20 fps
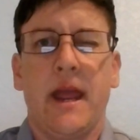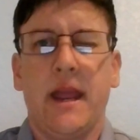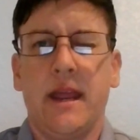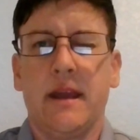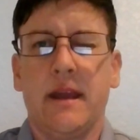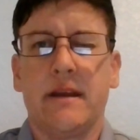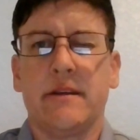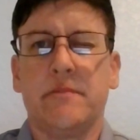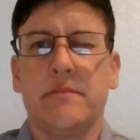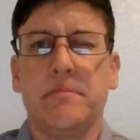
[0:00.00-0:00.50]

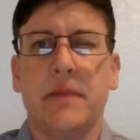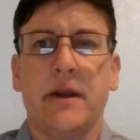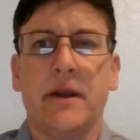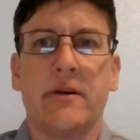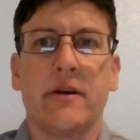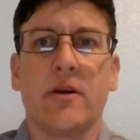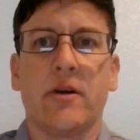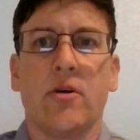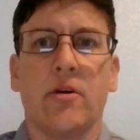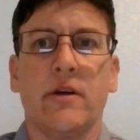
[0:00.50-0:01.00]
and
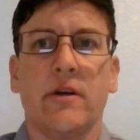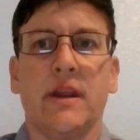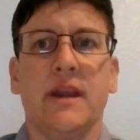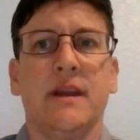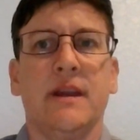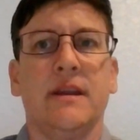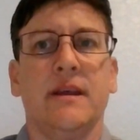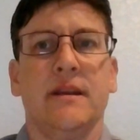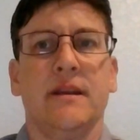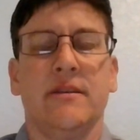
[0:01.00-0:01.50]
parent,
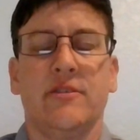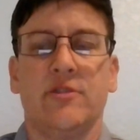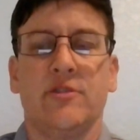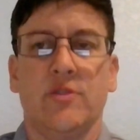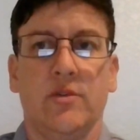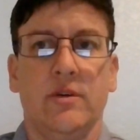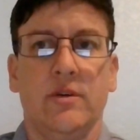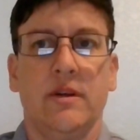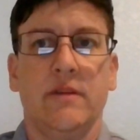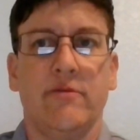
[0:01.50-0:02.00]
guardian, and
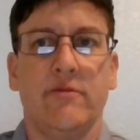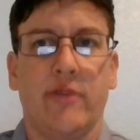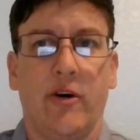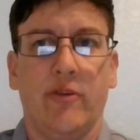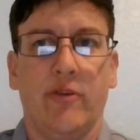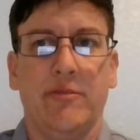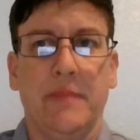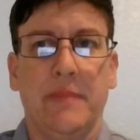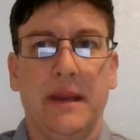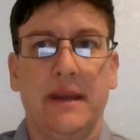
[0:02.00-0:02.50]
student
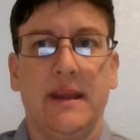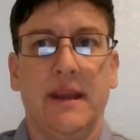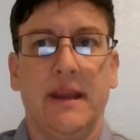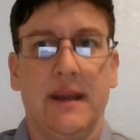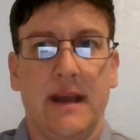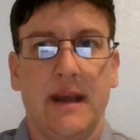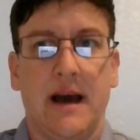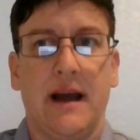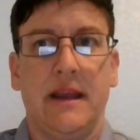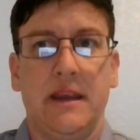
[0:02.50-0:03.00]
involvement
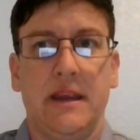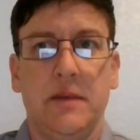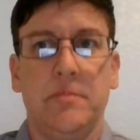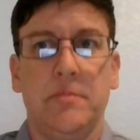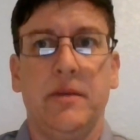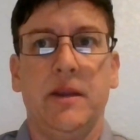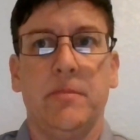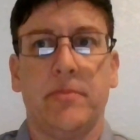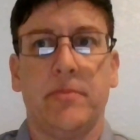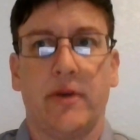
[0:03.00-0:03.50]
in the
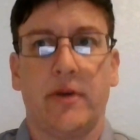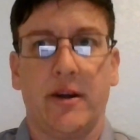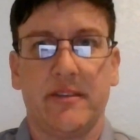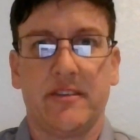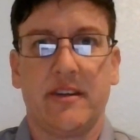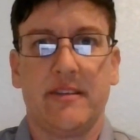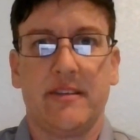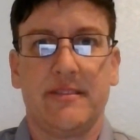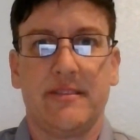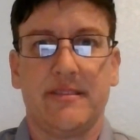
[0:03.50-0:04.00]
IEP
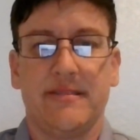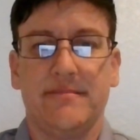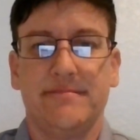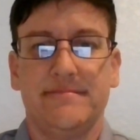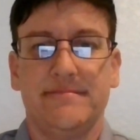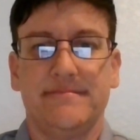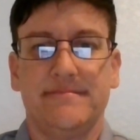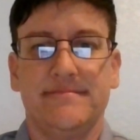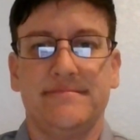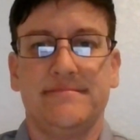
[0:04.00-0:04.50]
process.
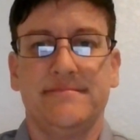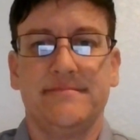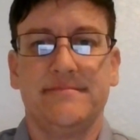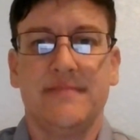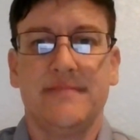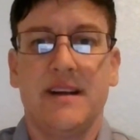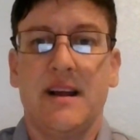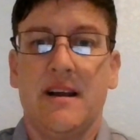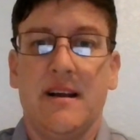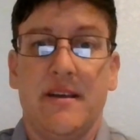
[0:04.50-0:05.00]

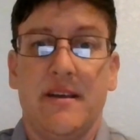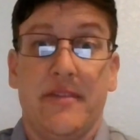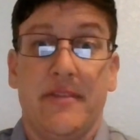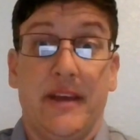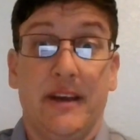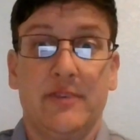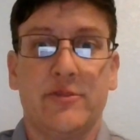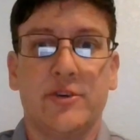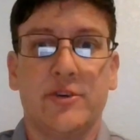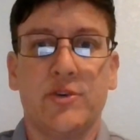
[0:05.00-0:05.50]

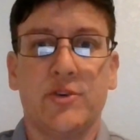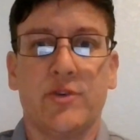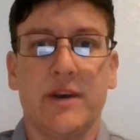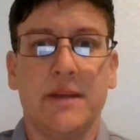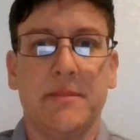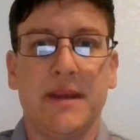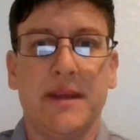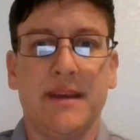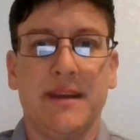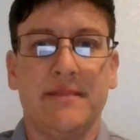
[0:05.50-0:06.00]
Thanks for
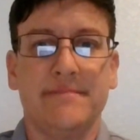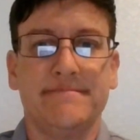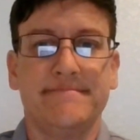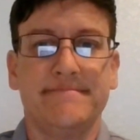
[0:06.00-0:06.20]
joining me.